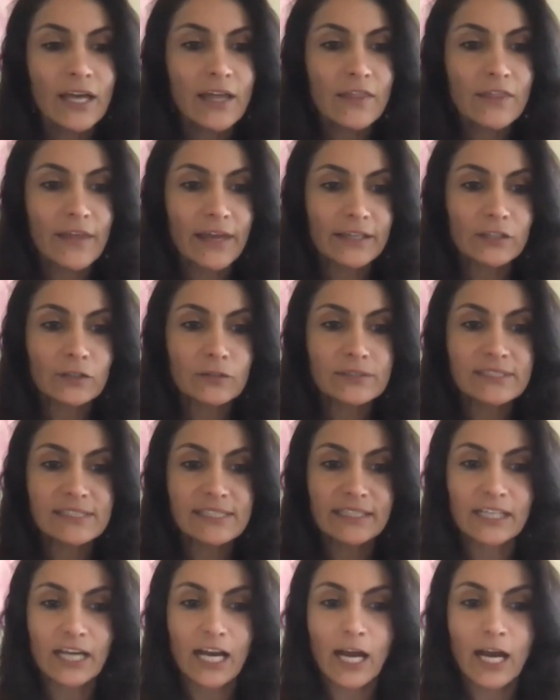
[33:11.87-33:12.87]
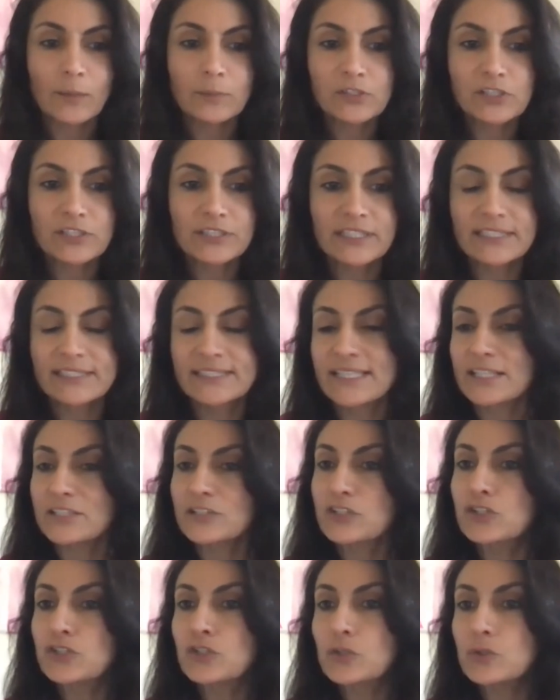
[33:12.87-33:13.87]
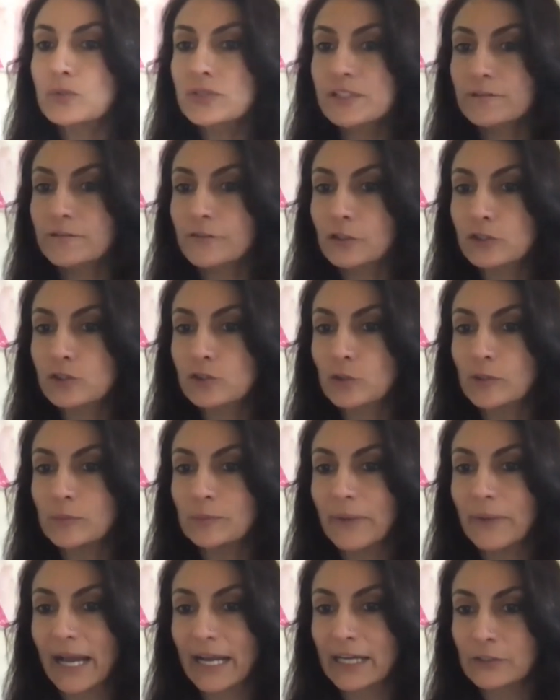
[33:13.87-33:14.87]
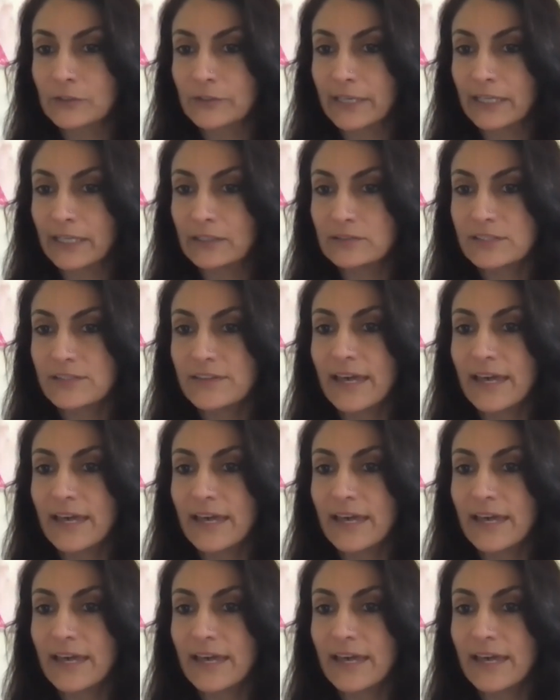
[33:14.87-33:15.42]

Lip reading: then you'll see an option that says choose a virtual background.